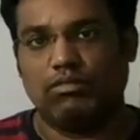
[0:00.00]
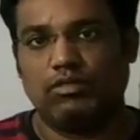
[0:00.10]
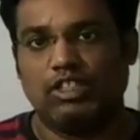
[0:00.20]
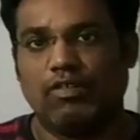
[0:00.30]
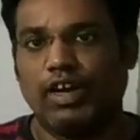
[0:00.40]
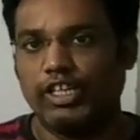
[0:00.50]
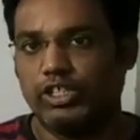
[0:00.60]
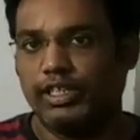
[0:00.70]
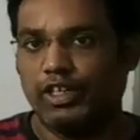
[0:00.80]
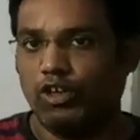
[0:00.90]
Function
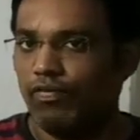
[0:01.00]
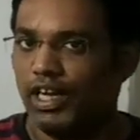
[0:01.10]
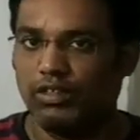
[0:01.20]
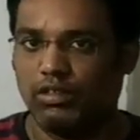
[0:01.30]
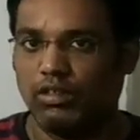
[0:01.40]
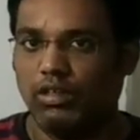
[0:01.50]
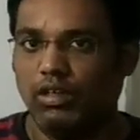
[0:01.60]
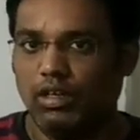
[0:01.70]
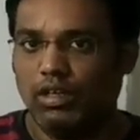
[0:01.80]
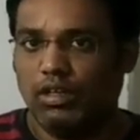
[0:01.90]
into function.
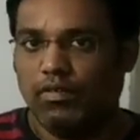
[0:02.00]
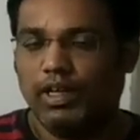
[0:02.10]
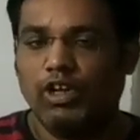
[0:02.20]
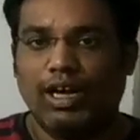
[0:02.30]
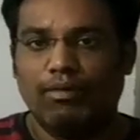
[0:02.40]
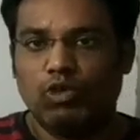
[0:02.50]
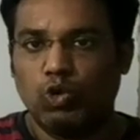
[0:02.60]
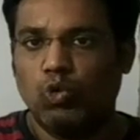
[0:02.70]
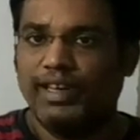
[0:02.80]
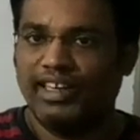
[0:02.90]
When you have 2
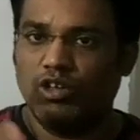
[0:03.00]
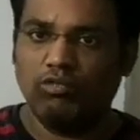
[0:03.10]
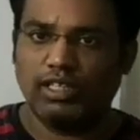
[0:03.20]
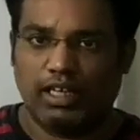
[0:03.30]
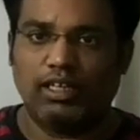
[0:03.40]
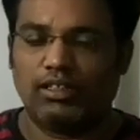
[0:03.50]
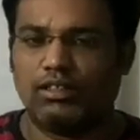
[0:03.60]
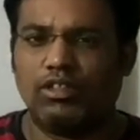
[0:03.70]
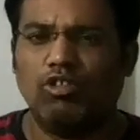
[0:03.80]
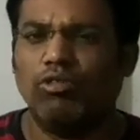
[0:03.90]
into sin x,
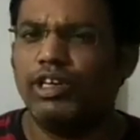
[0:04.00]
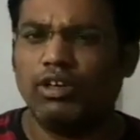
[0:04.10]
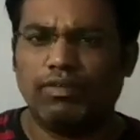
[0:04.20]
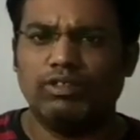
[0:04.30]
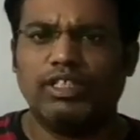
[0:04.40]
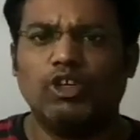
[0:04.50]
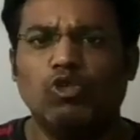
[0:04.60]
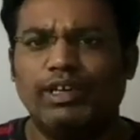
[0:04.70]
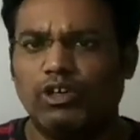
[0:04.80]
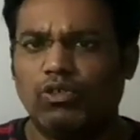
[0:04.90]
no need of using u
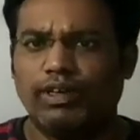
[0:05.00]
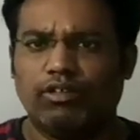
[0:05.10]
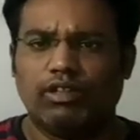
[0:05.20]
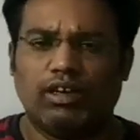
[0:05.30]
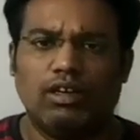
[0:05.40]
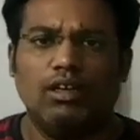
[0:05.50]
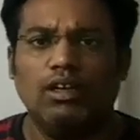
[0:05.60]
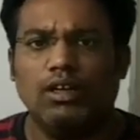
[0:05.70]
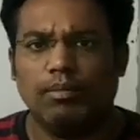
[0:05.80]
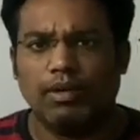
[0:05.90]
into v rule,
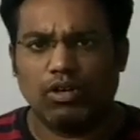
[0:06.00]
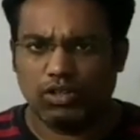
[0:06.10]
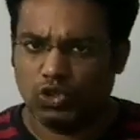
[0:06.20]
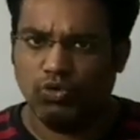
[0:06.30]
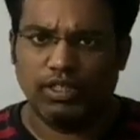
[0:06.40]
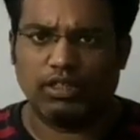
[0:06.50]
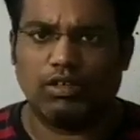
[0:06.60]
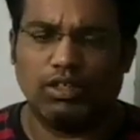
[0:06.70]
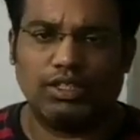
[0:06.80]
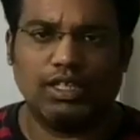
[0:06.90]
because 2 is a
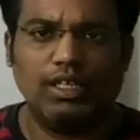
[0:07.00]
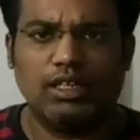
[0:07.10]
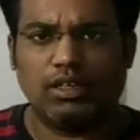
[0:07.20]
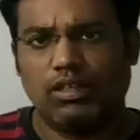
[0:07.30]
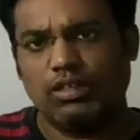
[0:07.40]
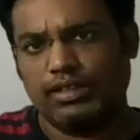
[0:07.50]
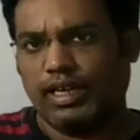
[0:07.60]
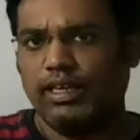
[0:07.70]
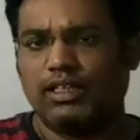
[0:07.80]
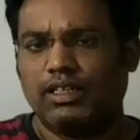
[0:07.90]
constant, sin
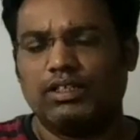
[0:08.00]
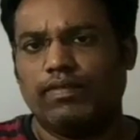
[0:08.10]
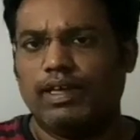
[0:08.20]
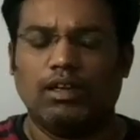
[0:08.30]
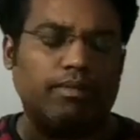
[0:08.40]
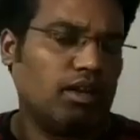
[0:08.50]
x is a variable.